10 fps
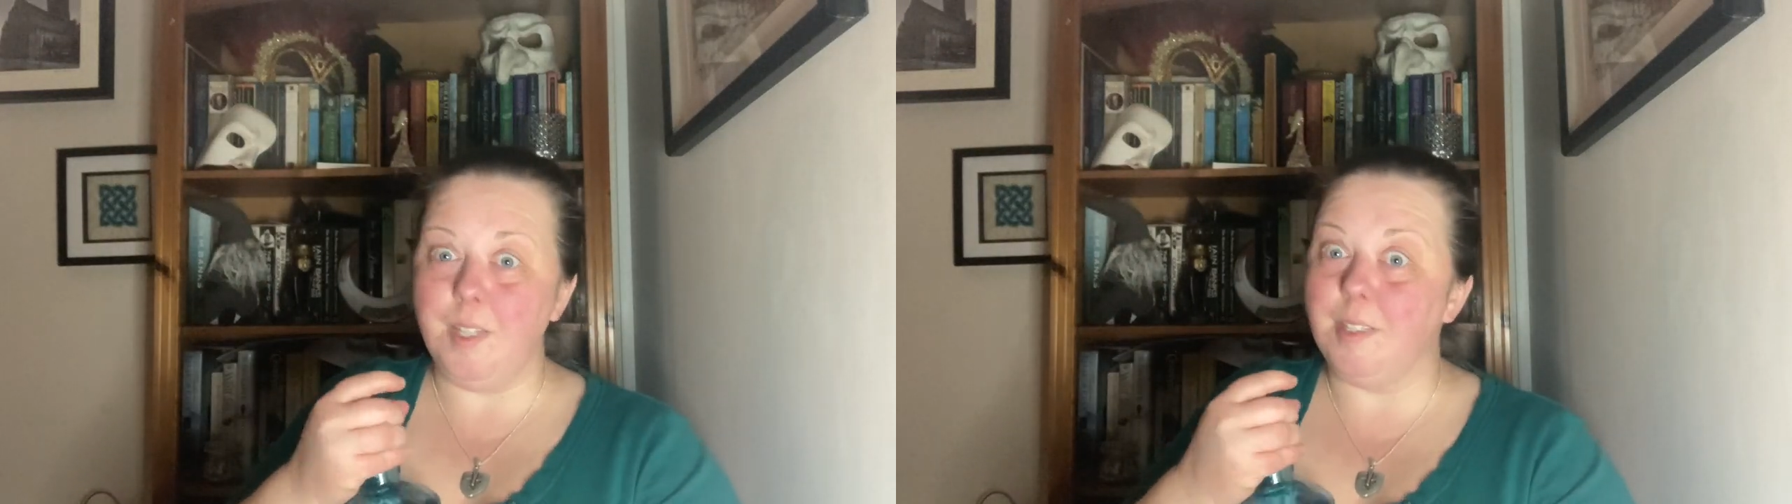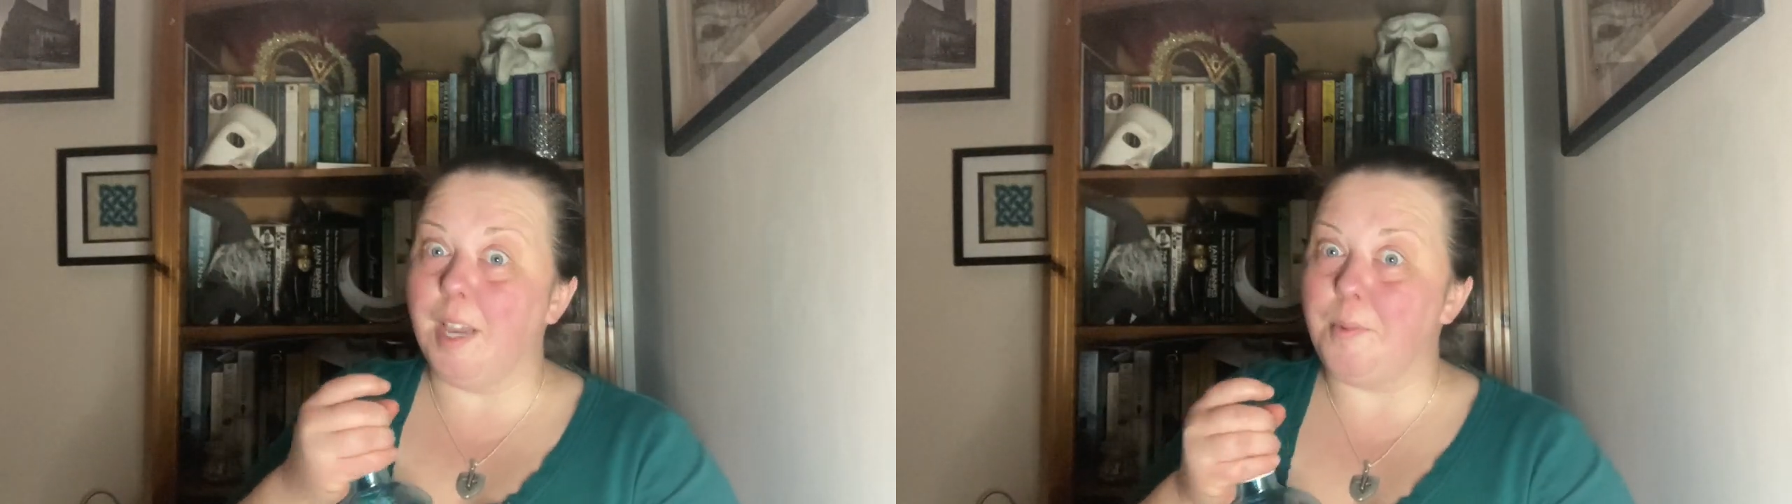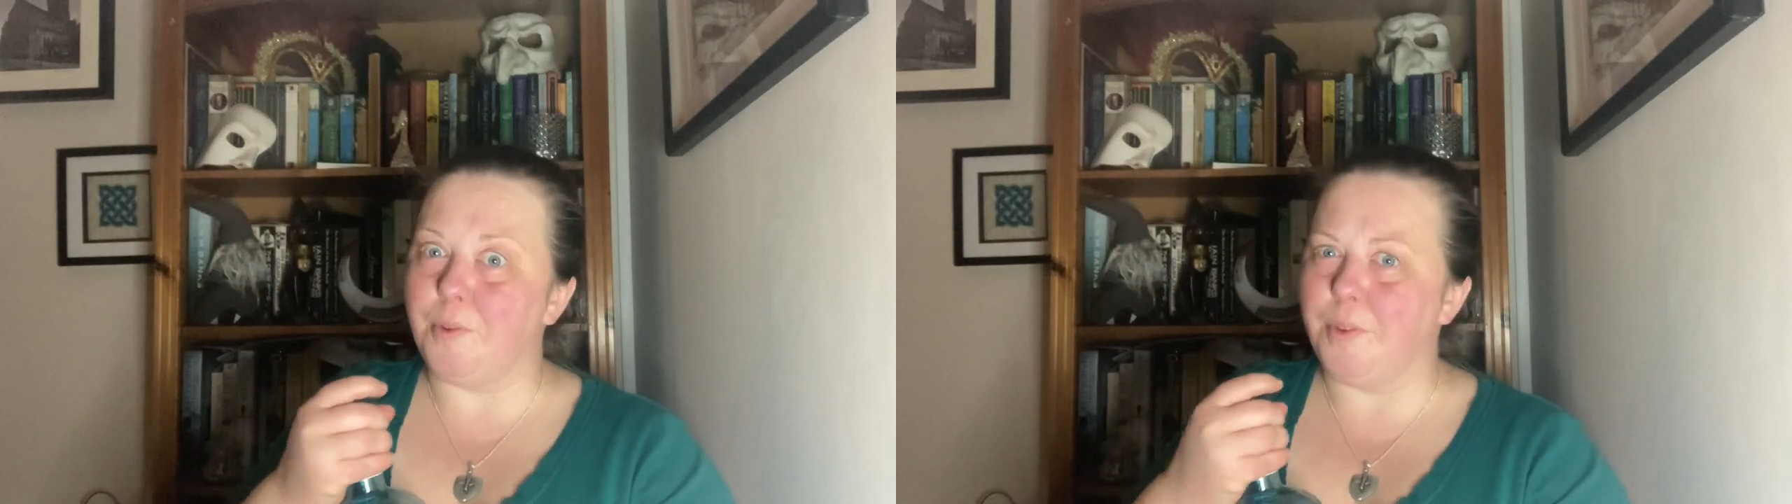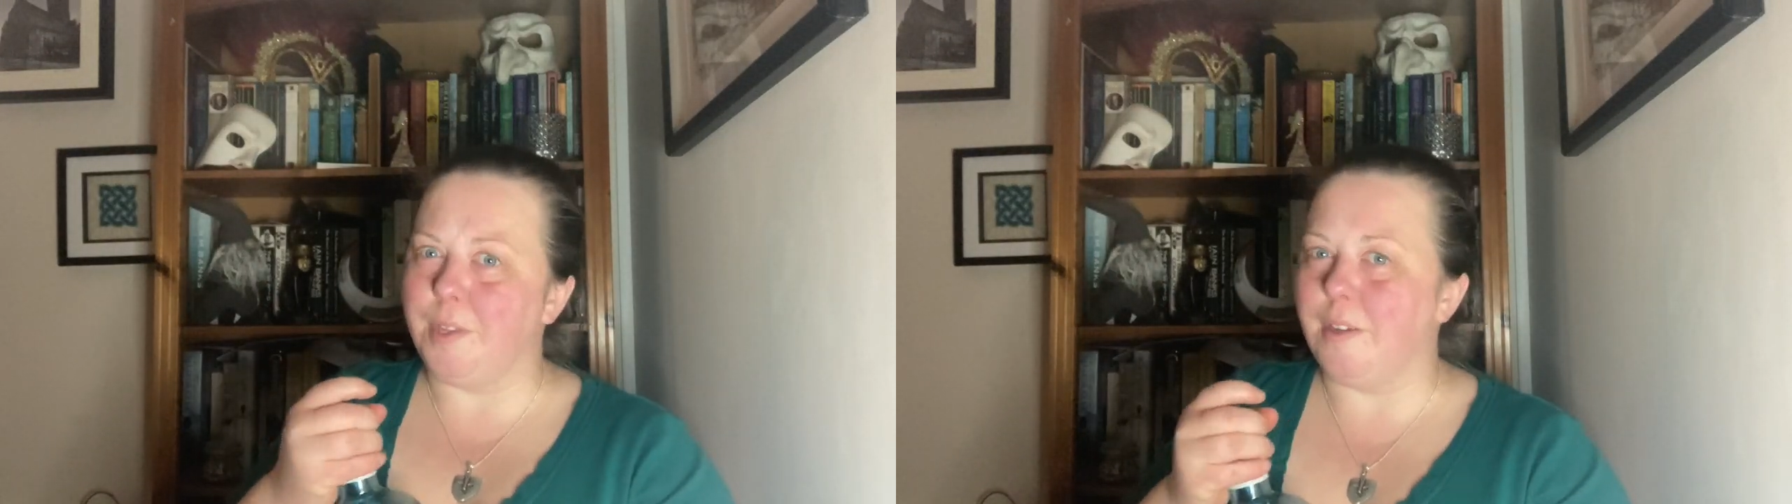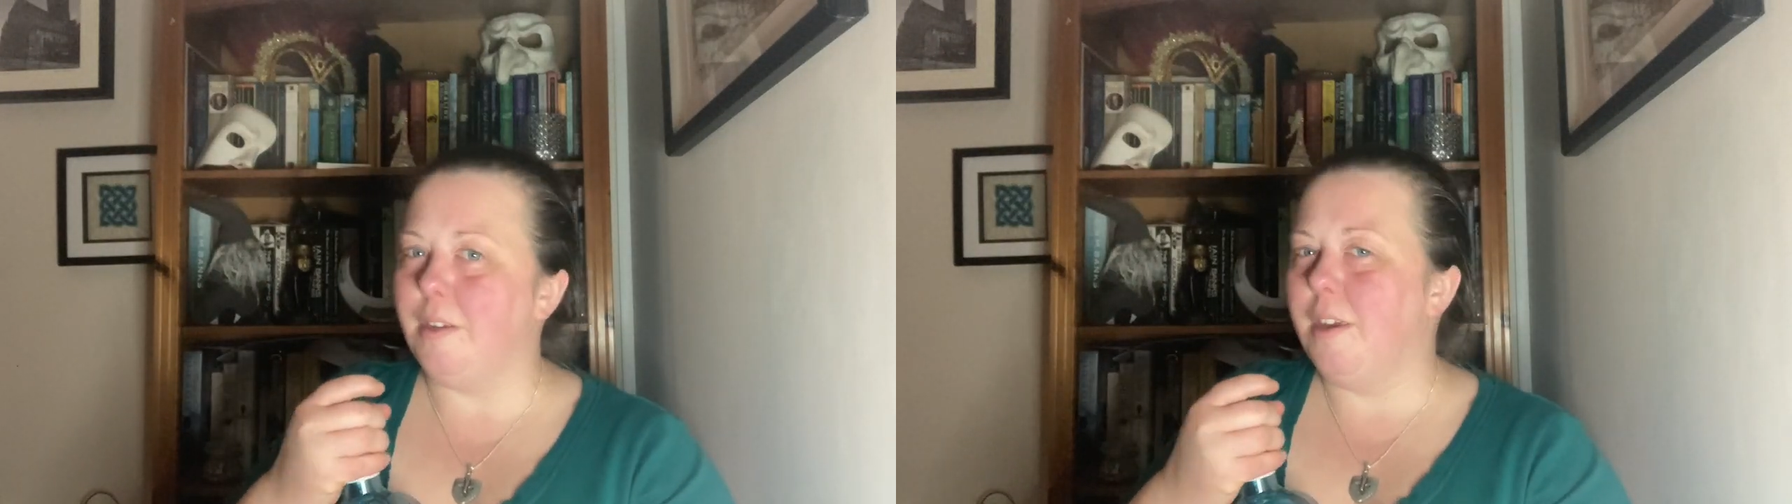to do
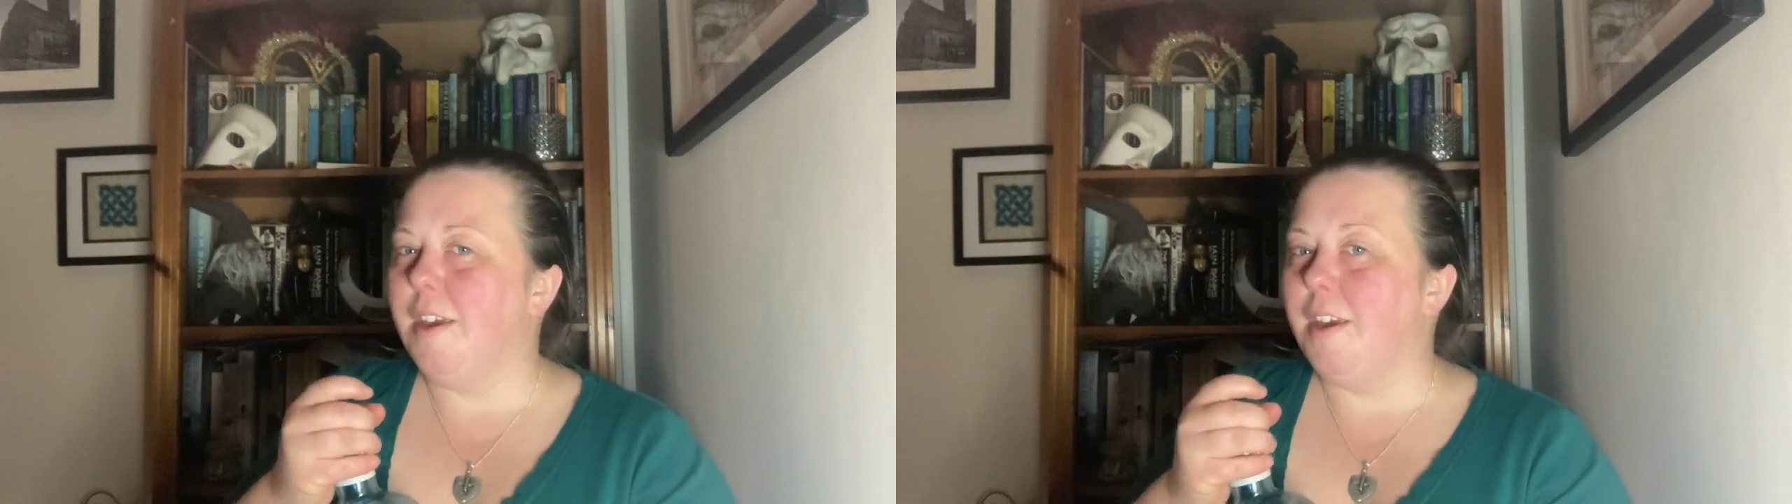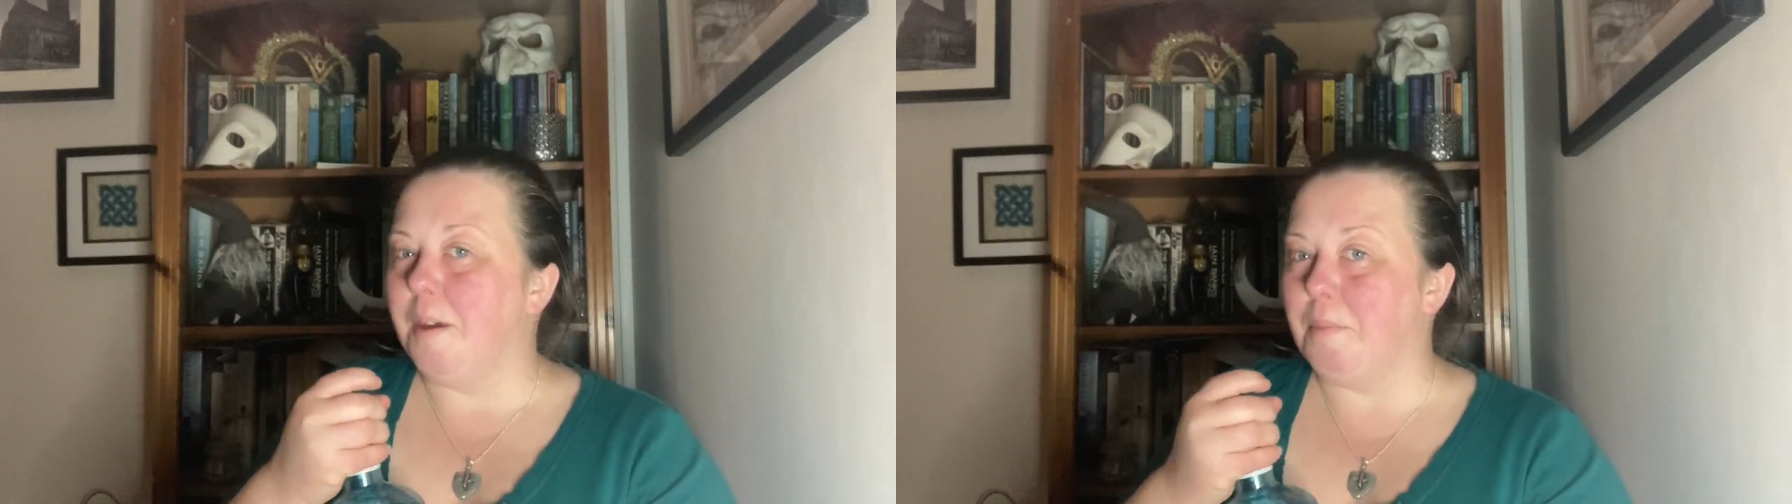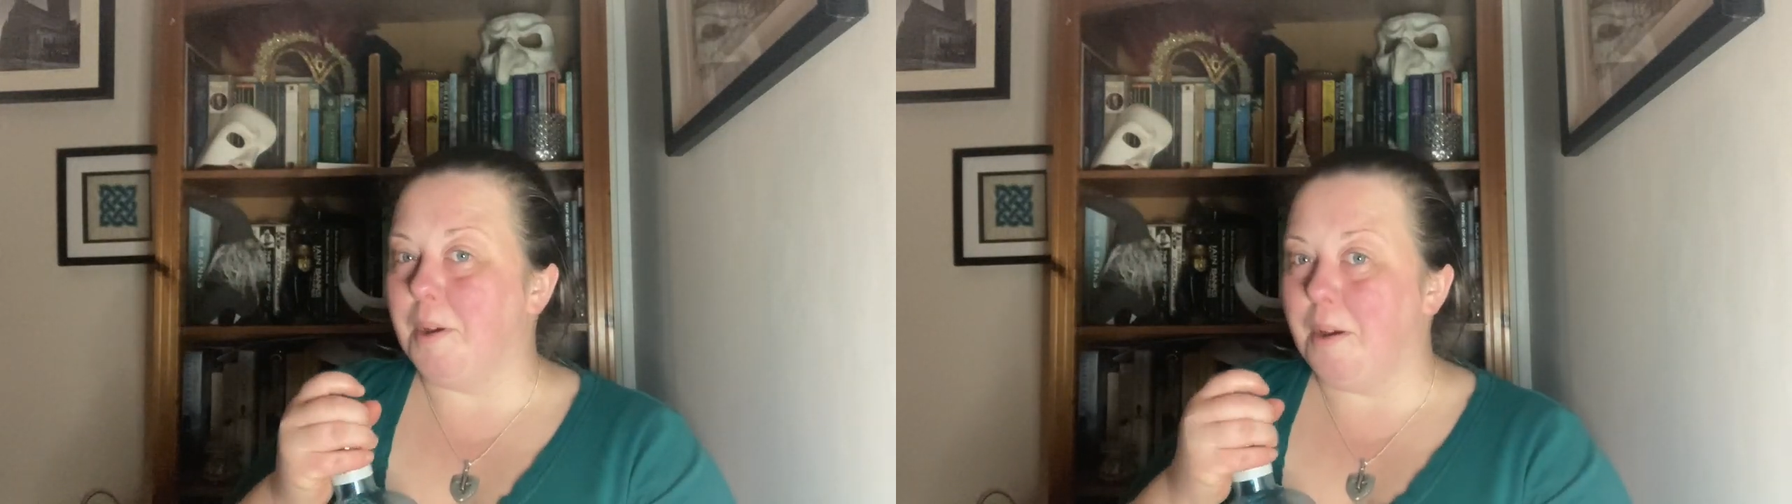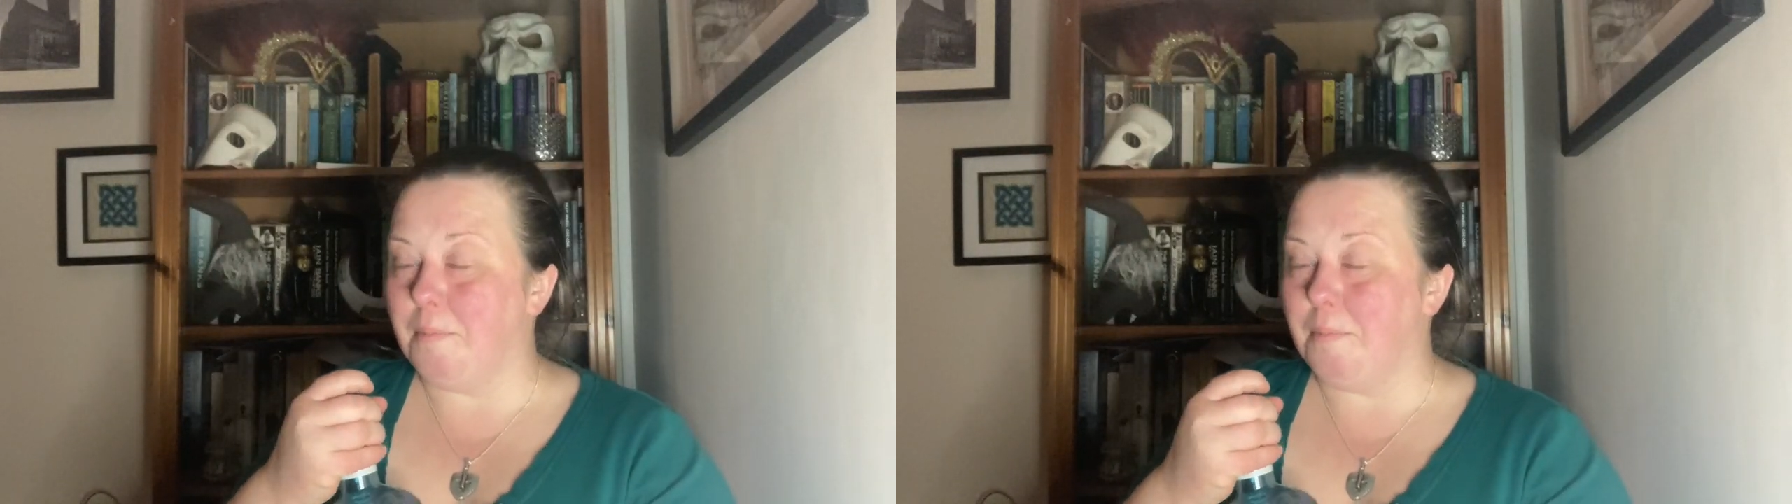the but